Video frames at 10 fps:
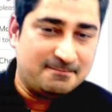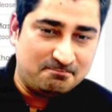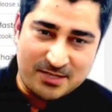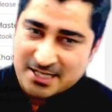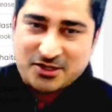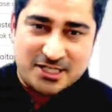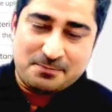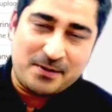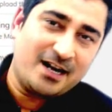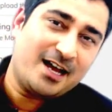Just
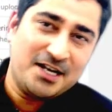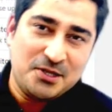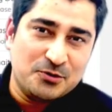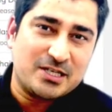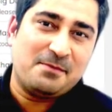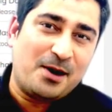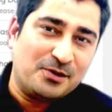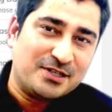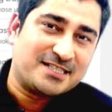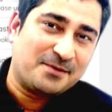spread a news about
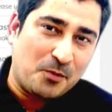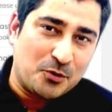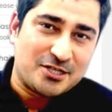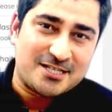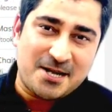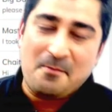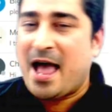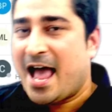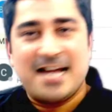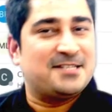this support system
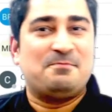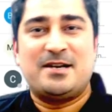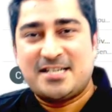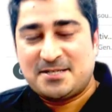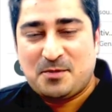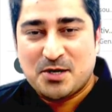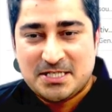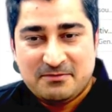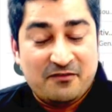as much as possible.